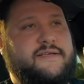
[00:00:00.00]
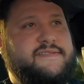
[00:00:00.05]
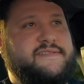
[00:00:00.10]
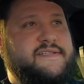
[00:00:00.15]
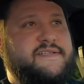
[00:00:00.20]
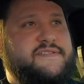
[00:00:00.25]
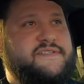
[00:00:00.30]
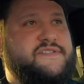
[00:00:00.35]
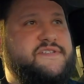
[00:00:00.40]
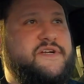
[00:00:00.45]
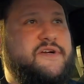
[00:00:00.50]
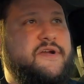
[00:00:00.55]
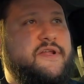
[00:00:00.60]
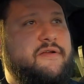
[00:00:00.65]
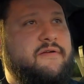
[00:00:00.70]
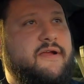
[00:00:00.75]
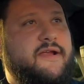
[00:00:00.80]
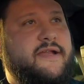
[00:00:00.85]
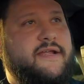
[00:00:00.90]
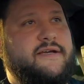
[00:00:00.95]
It's not starting
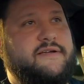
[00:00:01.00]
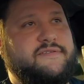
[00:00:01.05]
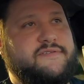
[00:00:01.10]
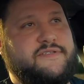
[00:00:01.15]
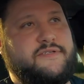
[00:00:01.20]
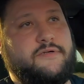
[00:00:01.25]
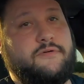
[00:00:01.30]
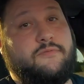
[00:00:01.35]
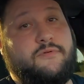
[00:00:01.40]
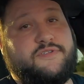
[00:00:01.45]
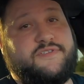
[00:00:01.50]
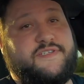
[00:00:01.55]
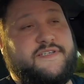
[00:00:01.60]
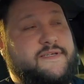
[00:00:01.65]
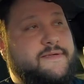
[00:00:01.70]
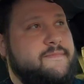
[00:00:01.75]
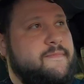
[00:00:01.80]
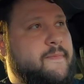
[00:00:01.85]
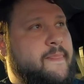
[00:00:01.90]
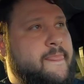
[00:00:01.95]
right now, so we'll see.